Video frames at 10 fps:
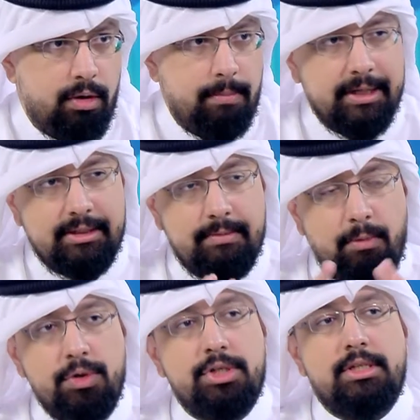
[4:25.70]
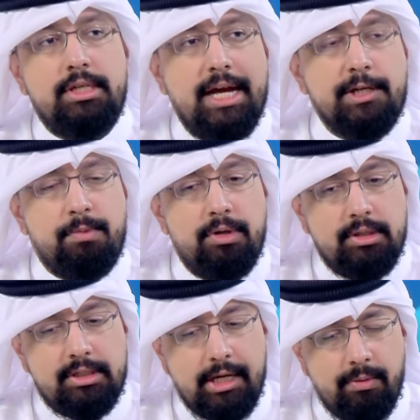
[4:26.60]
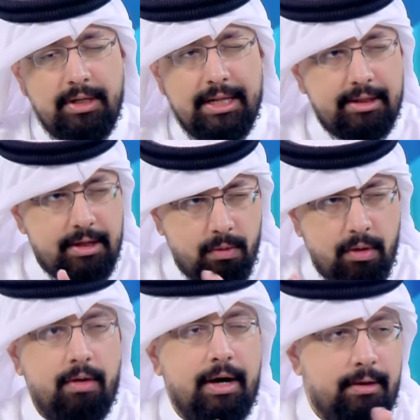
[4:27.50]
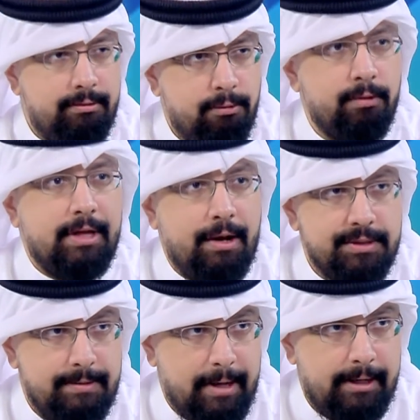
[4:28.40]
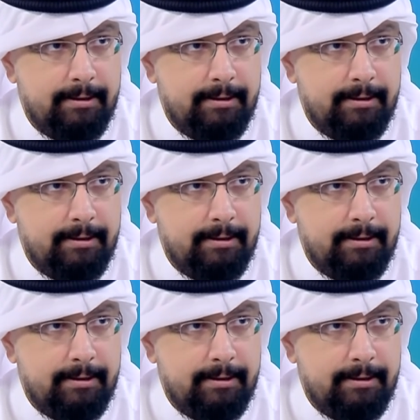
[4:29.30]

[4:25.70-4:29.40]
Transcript: but most experts agree that there were around 4,000 men.